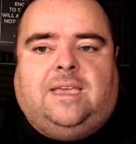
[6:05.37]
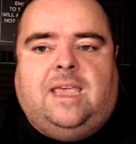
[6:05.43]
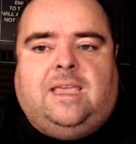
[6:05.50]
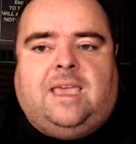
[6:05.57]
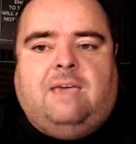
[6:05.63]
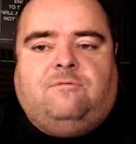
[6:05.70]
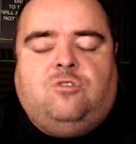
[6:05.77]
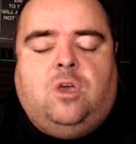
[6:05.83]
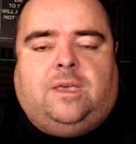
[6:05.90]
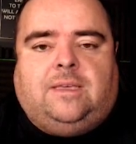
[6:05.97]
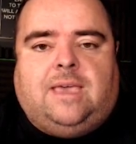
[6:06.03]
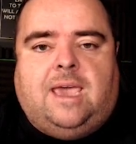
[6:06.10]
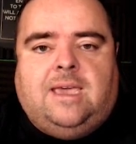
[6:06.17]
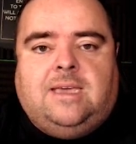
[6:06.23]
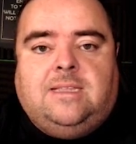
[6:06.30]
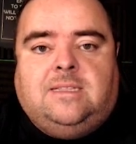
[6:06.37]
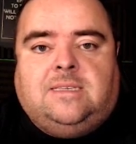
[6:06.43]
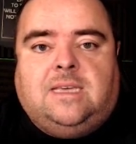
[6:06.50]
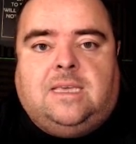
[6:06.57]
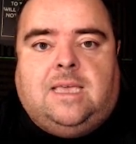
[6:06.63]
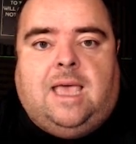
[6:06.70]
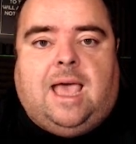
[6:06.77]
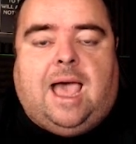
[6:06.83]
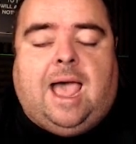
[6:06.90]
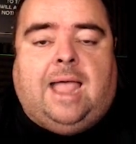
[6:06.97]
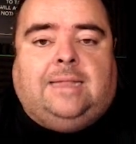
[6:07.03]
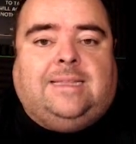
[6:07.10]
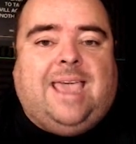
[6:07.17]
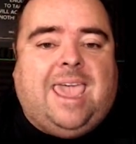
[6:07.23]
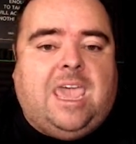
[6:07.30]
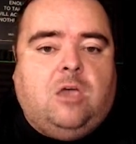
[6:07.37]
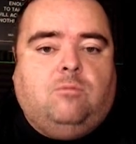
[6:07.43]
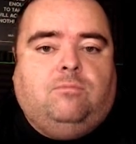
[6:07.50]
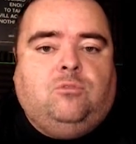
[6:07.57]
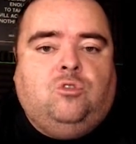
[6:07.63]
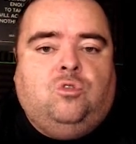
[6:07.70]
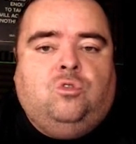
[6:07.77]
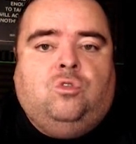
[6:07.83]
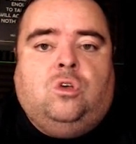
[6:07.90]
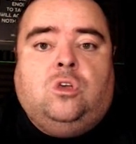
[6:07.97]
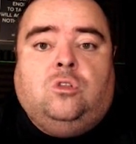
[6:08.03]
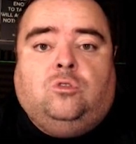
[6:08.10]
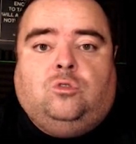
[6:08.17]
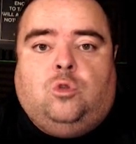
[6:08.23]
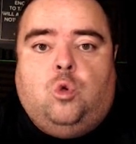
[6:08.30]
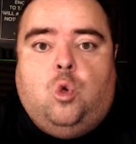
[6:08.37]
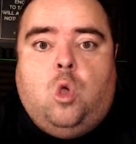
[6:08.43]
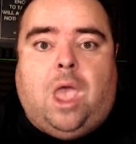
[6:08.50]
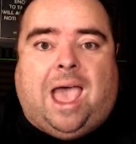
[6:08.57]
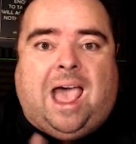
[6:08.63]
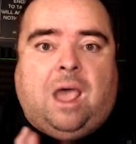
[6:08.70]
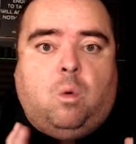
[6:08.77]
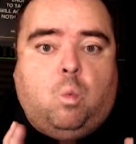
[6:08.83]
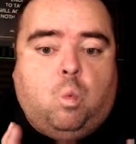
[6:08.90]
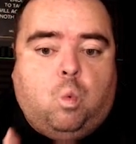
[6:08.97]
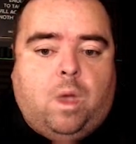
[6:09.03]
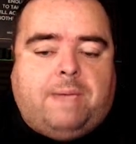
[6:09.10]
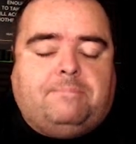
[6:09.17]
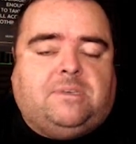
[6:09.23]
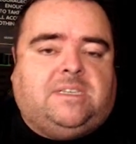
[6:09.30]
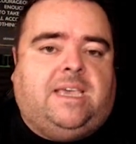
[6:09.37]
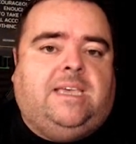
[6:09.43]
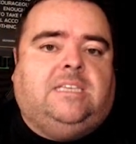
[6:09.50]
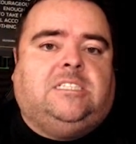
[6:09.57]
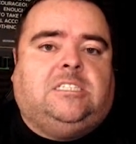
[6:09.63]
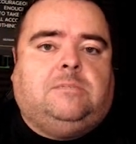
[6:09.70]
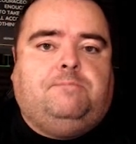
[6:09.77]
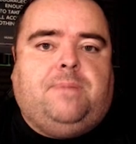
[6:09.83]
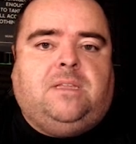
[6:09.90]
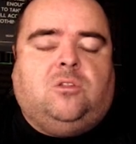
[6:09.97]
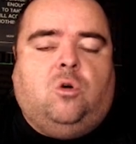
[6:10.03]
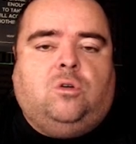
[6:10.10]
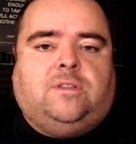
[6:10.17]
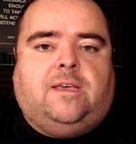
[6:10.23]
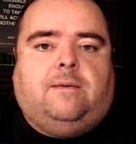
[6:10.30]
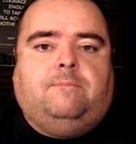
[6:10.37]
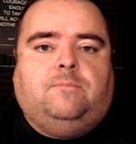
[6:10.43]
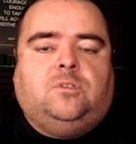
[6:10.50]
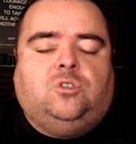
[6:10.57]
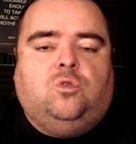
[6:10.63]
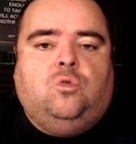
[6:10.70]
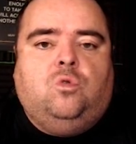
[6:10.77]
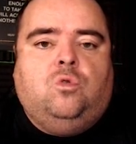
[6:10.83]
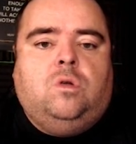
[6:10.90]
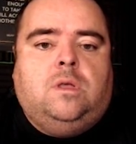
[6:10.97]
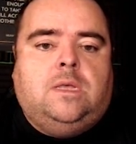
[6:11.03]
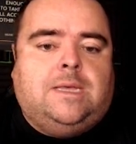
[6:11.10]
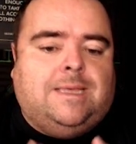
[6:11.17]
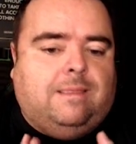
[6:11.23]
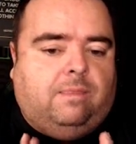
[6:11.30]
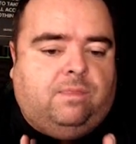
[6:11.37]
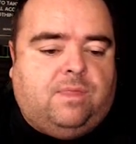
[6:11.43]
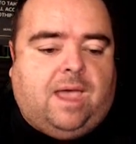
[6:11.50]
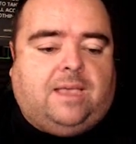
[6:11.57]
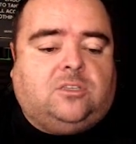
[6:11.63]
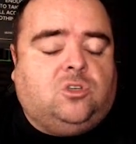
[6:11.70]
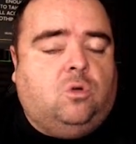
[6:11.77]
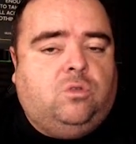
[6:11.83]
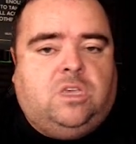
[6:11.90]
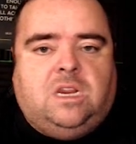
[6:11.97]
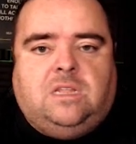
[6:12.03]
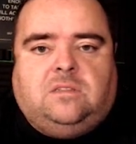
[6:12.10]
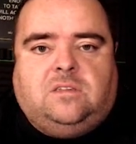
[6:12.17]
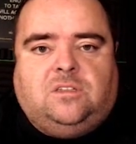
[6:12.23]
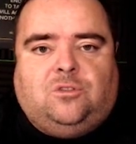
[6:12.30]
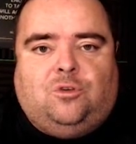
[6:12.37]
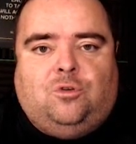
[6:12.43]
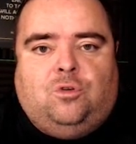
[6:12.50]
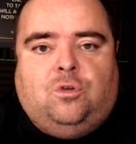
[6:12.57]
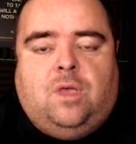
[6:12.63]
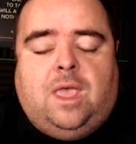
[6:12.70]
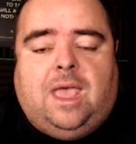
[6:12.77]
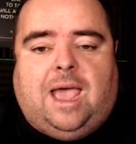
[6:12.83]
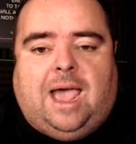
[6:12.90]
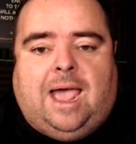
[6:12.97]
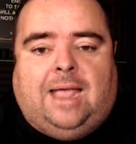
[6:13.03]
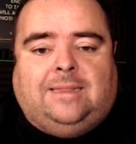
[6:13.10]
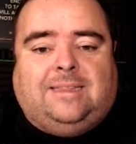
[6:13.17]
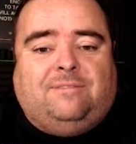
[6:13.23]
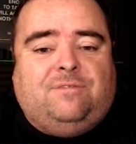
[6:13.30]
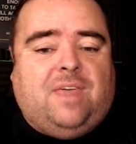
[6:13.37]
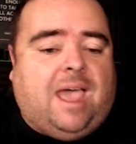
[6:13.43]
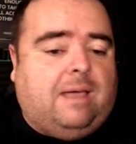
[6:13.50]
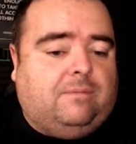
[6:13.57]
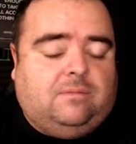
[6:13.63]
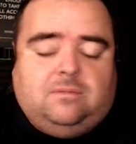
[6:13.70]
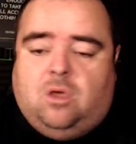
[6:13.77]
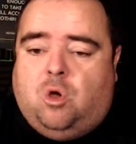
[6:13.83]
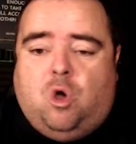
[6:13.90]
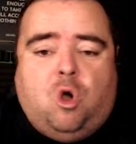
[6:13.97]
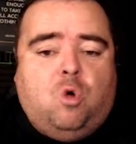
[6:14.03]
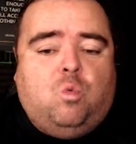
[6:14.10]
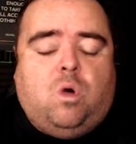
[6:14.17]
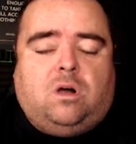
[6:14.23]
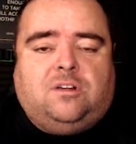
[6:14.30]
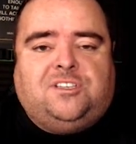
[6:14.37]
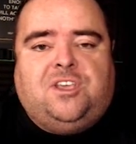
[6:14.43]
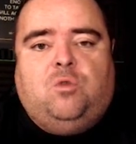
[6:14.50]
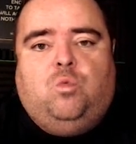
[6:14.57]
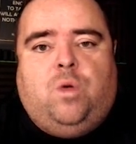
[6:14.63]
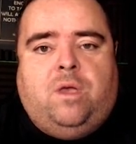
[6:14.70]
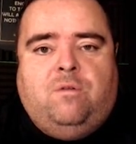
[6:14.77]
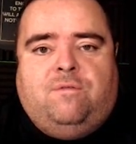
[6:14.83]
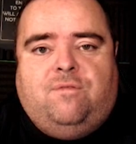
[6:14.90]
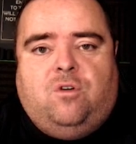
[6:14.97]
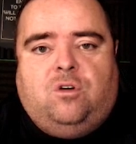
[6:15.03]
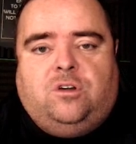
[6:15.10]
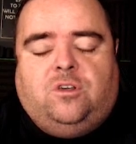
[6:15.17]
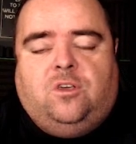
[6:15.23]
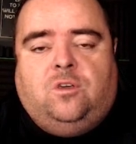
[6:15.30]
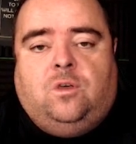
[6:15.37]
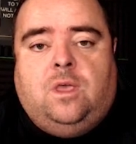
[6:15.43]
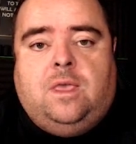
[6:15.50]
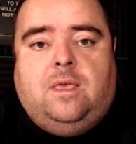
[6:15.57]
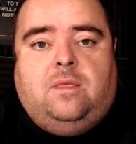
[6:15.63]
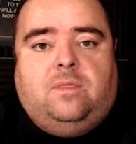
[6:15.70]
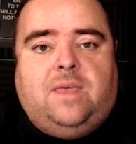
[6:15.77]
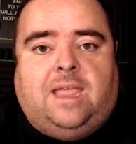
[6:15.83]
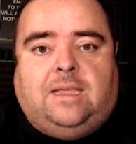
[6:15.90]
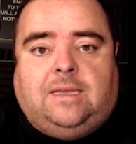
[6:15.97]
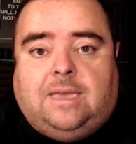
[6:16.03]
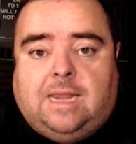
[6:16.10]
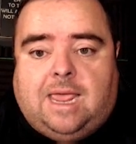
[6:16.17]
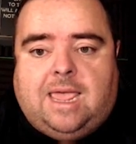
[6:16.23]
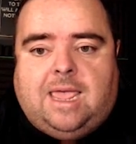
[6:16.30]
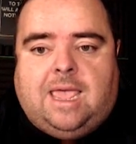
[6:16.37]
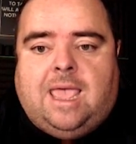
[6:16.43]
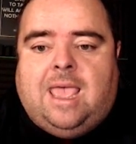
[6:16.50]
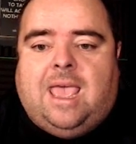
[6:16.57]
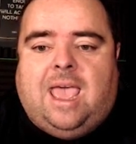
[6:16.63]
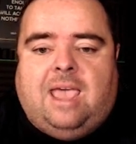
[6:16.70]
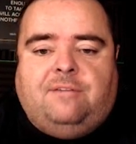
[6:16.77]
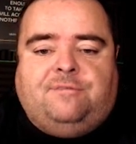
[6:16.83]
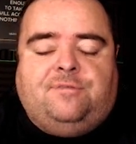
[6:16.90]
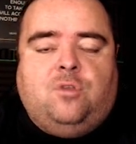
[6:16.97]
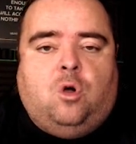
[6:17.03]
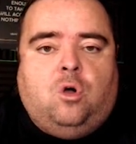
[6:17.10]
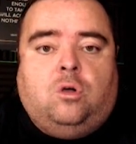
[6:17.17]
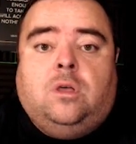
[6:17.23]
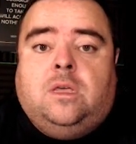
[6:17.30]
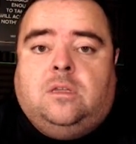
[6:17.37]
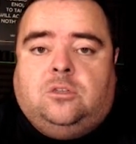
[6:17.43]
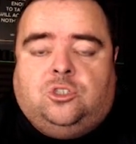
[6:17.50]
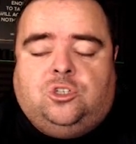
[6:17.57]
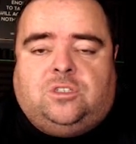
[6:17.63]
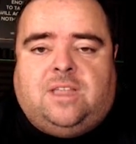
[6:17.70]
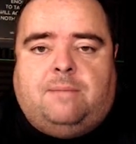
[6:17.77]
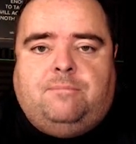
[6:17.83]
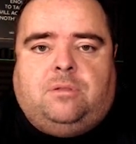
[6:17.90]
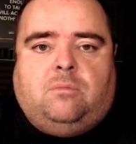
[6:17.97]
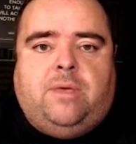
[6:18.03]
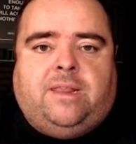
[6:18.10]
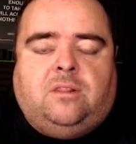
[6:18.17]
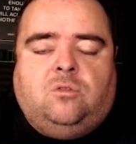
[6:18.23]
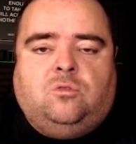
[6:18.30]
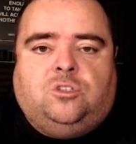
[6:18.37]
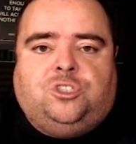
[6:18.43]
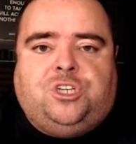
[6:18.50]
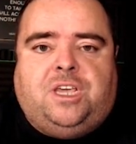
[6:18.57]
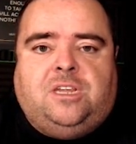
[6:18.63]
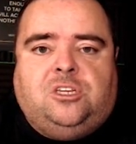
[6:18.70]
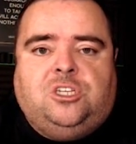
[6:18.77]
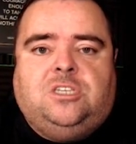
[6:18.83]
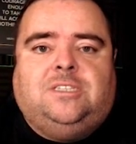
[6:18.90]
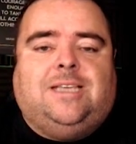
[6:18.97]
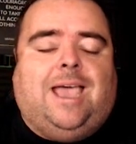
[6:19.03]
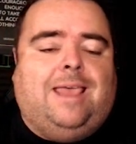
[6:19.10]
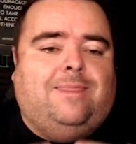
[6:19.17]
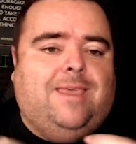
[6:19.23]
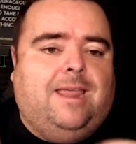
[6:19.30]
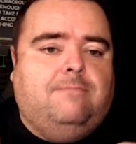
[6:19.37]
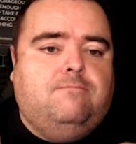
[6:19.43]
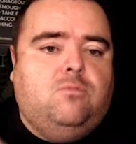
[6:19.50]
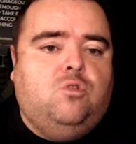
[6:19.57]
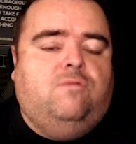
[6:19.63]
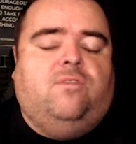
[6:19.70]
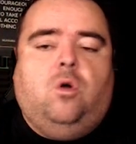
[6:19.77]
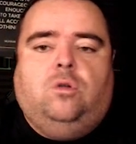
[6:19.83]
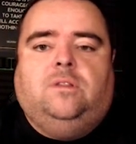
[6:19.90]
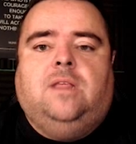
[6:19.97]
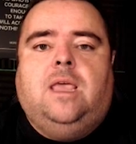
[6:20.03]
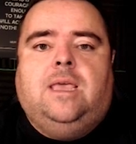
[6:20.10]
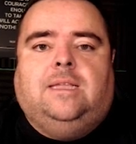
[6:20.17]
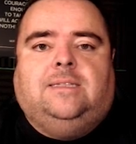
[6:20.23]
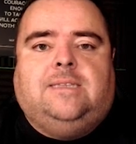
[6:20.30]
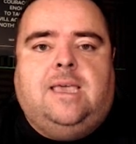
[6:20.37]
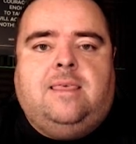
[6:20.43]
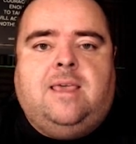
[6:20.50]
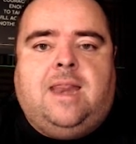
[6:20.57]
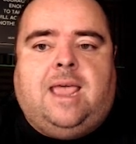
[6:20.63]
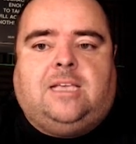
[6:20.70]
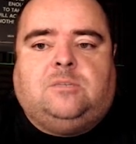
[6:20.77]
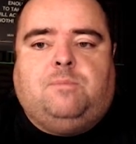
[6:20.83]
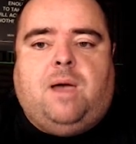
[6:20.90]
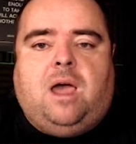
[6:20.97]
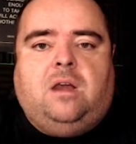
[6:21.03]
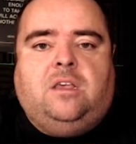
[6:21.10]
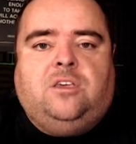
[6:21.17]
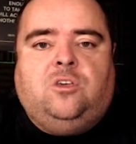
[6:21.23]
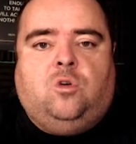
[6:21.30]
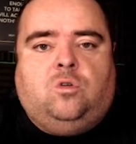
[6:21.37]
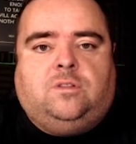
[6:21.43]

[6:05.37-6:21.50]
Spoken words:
can give you a guide and help you do a website speed audit. So that's all you need to do, and if that all works out well for you, then great. If not, just implement those changes and then move on to the next part of your